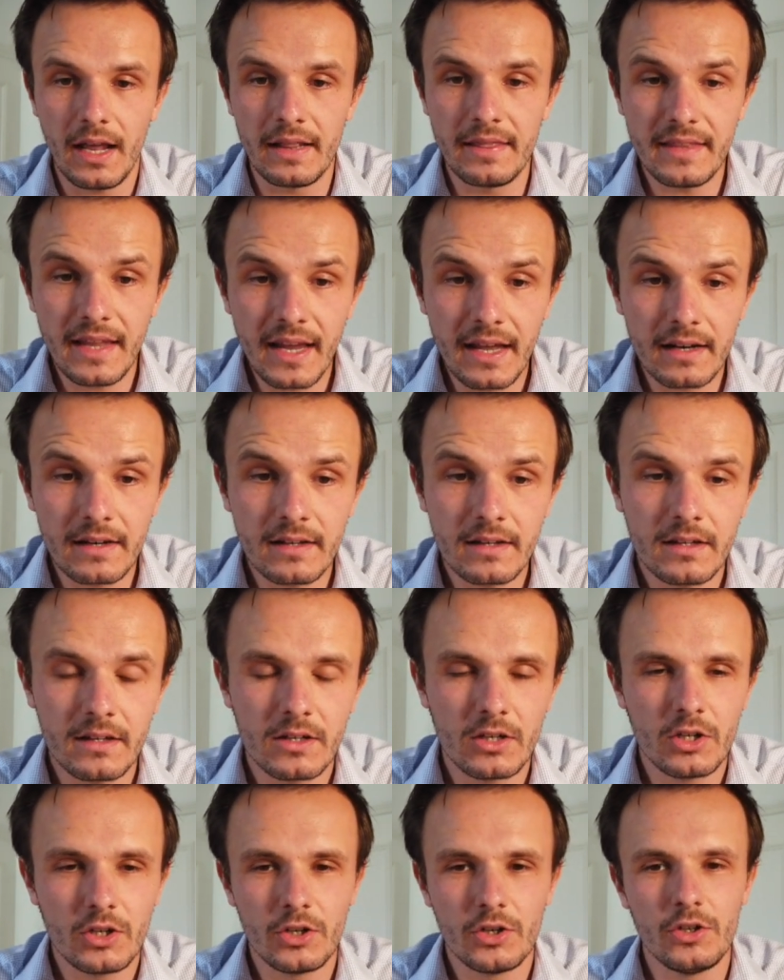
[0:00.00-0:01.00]
and then
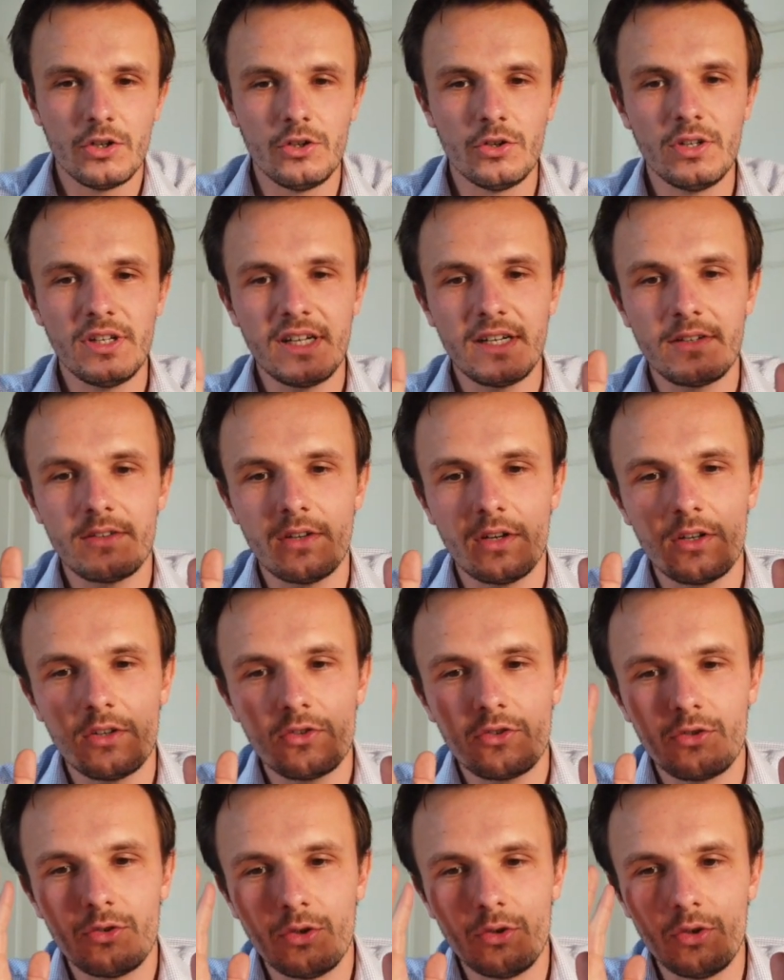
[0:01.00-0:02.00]
you need
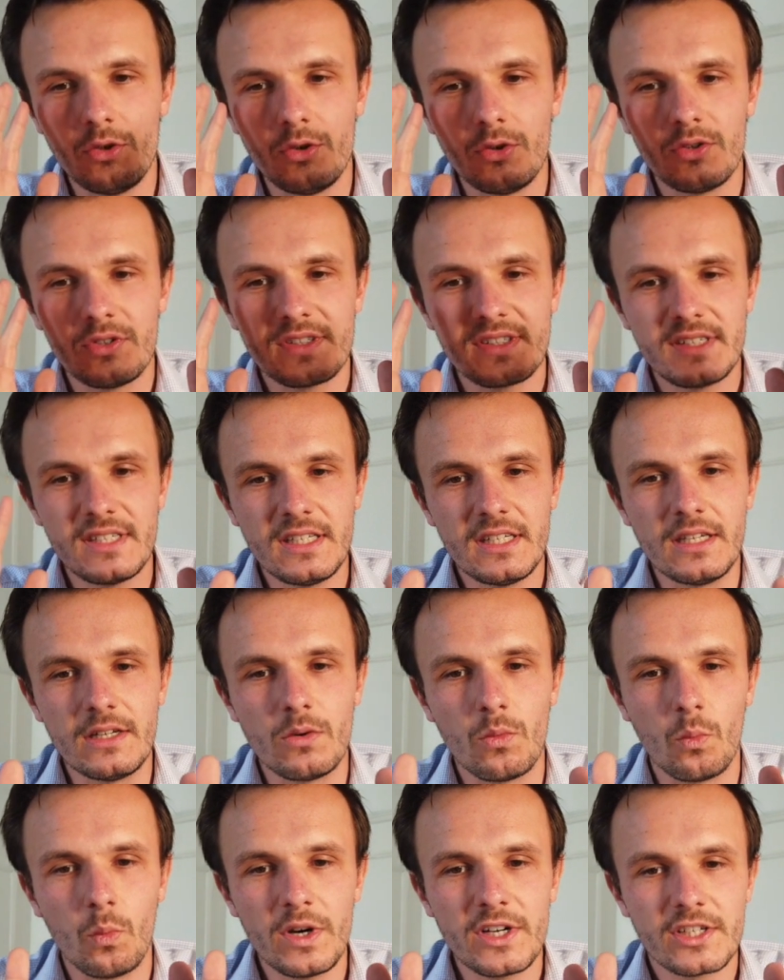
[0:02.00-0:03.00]
to
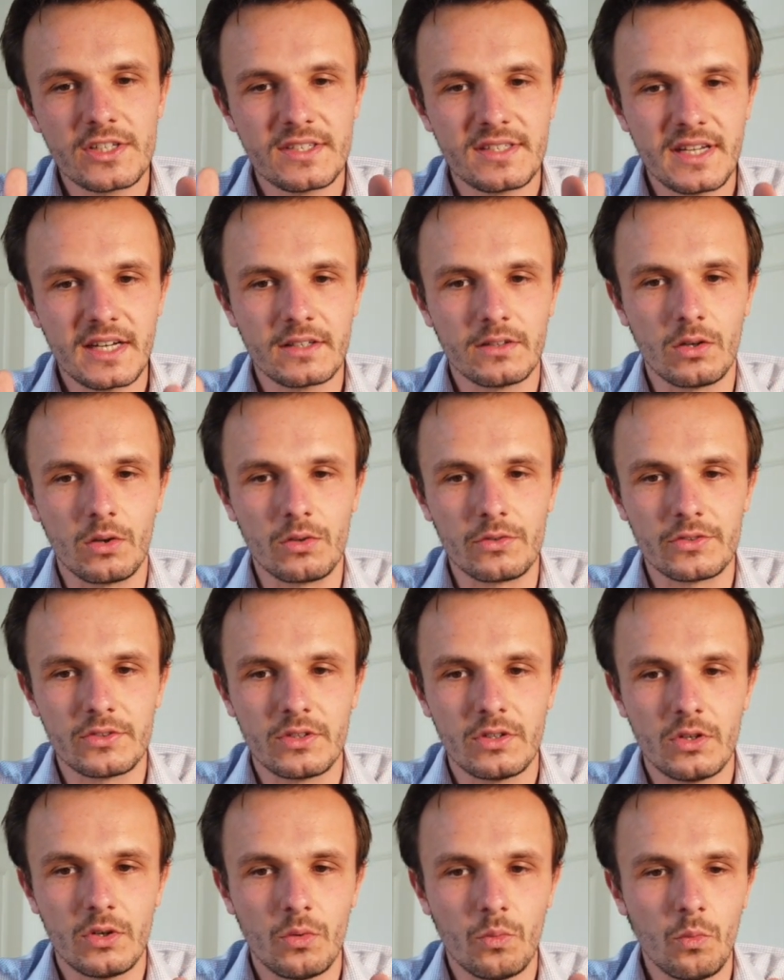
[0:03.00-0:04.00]
see which
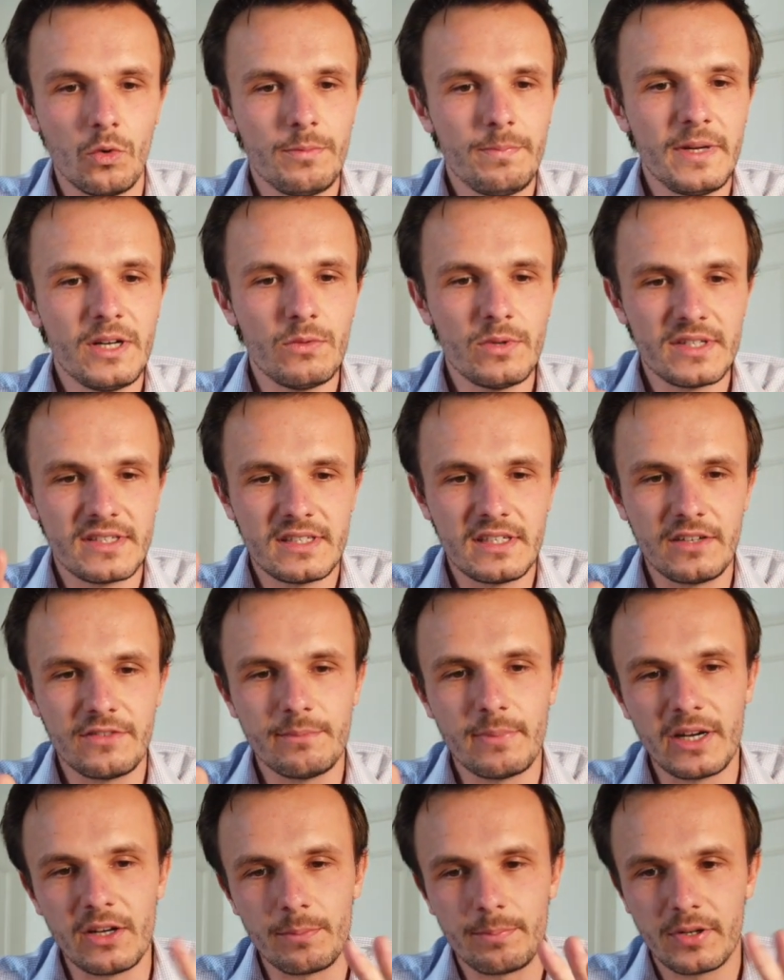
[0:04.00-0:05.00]
signals would be
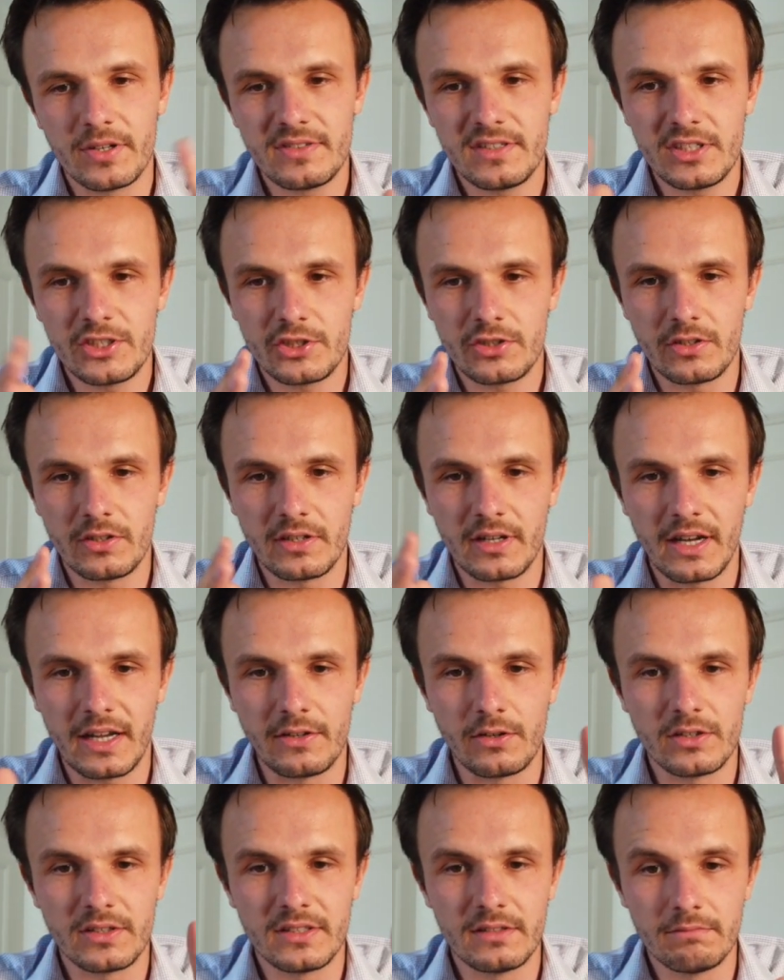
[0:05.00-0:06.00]
received by a position
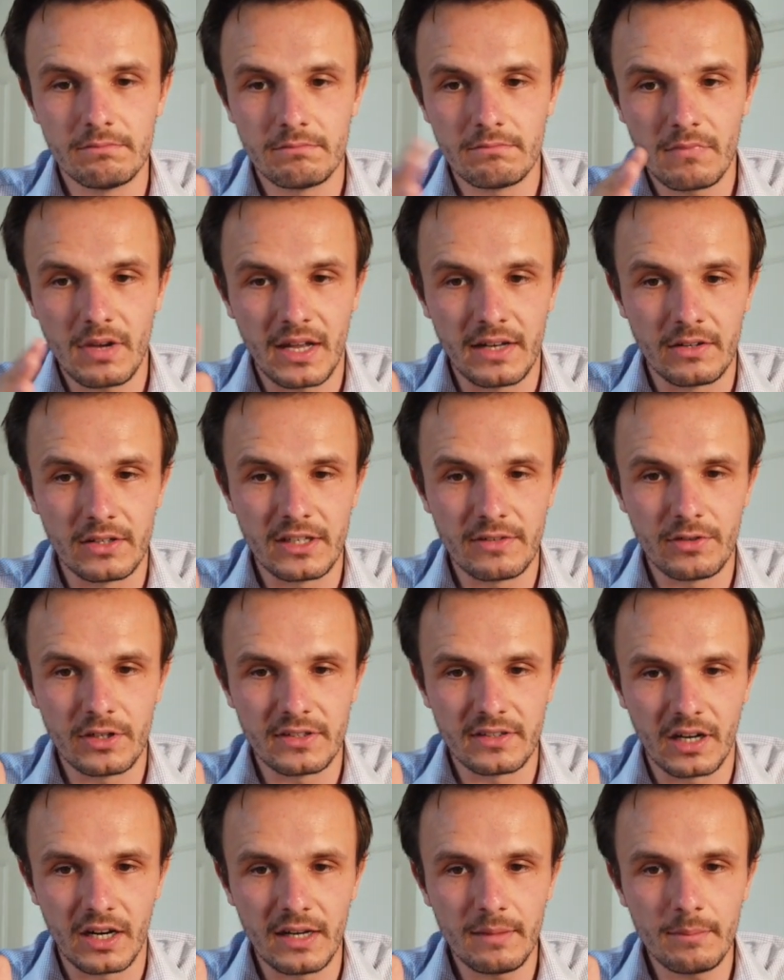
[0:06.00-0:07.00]
at a
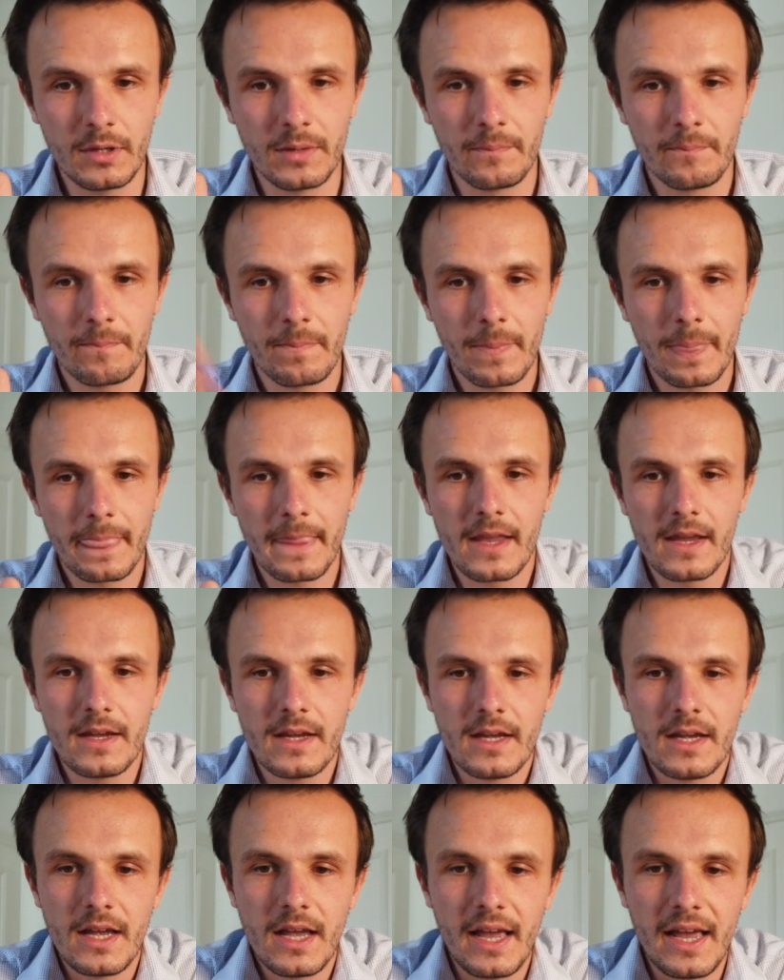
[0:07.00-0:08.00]
given time,
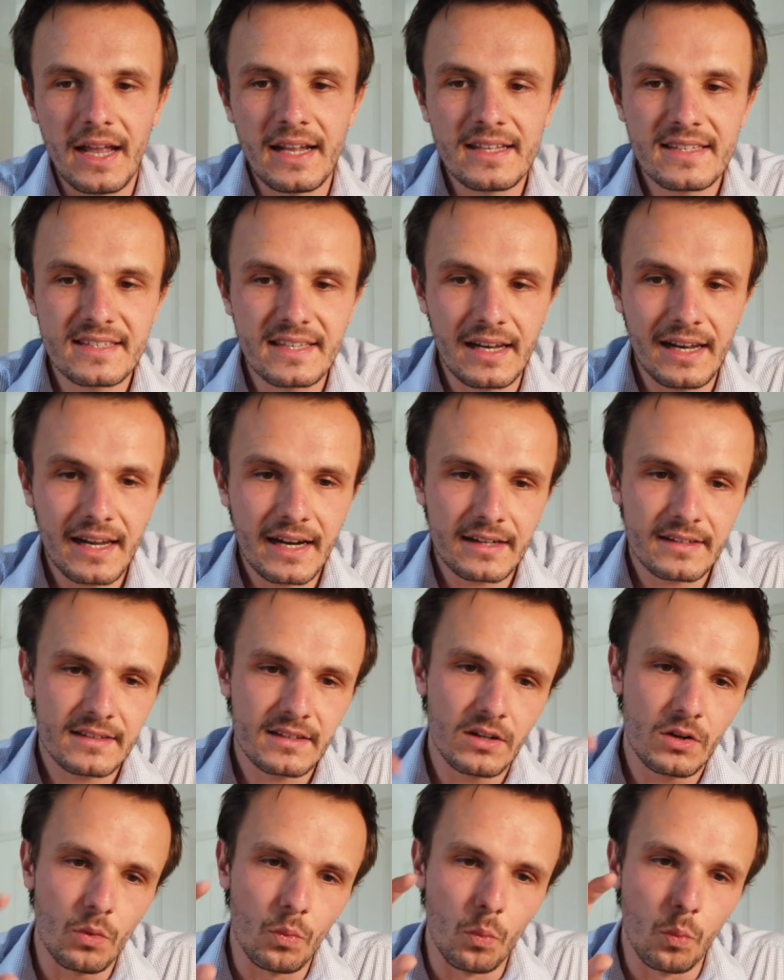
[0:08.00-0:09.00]
and
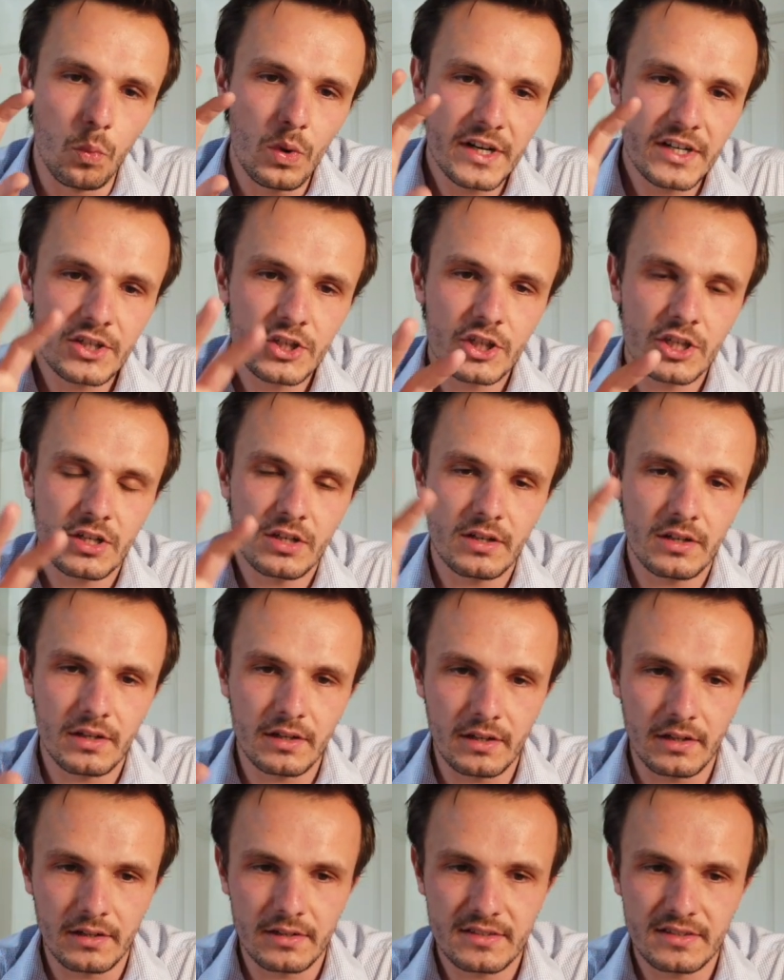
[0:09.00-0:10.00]
select which
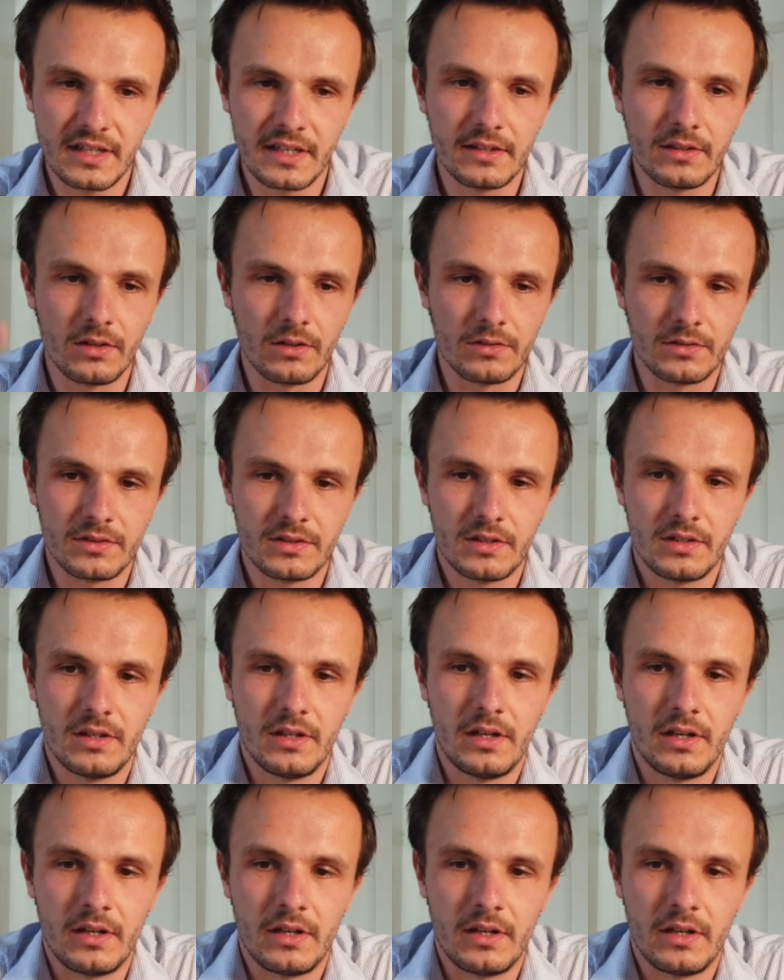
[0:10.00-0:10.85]
signals